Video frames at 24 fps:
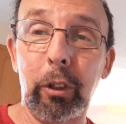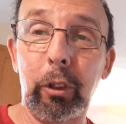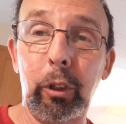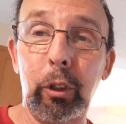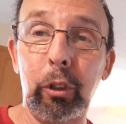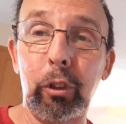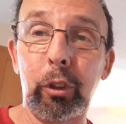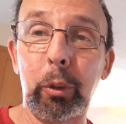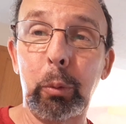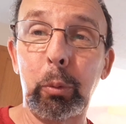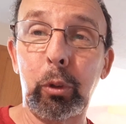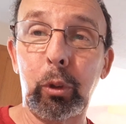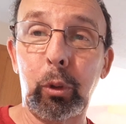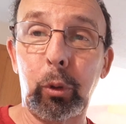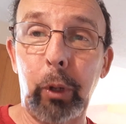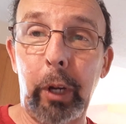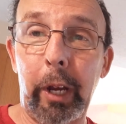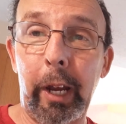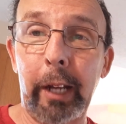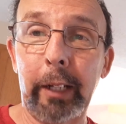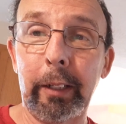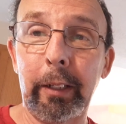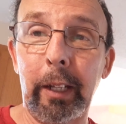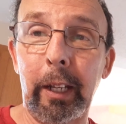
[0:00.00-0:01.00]
You
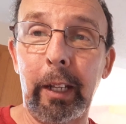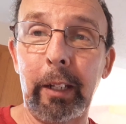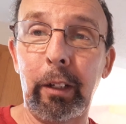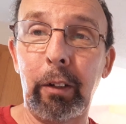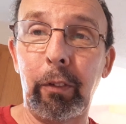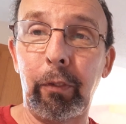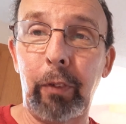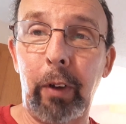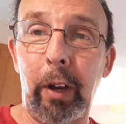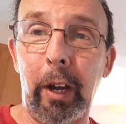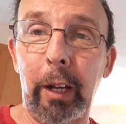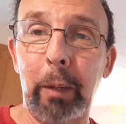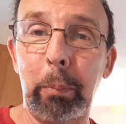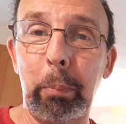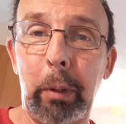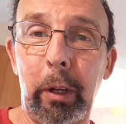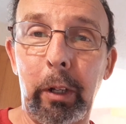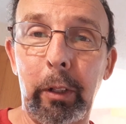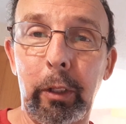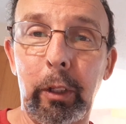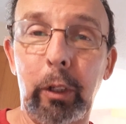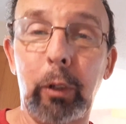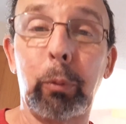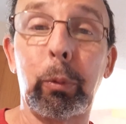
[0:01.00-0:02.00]
subtract and divide by
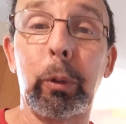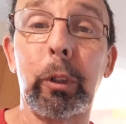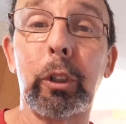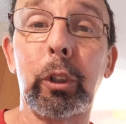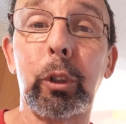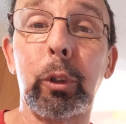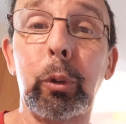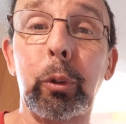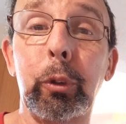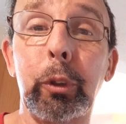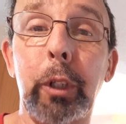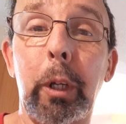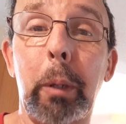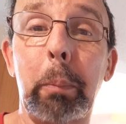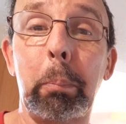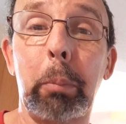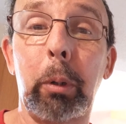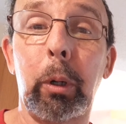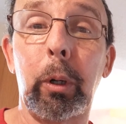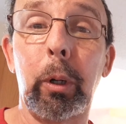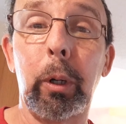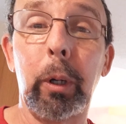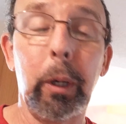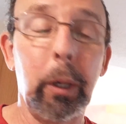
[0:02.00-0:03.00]
the original
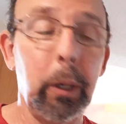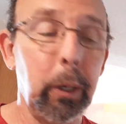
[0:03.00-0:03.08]
number.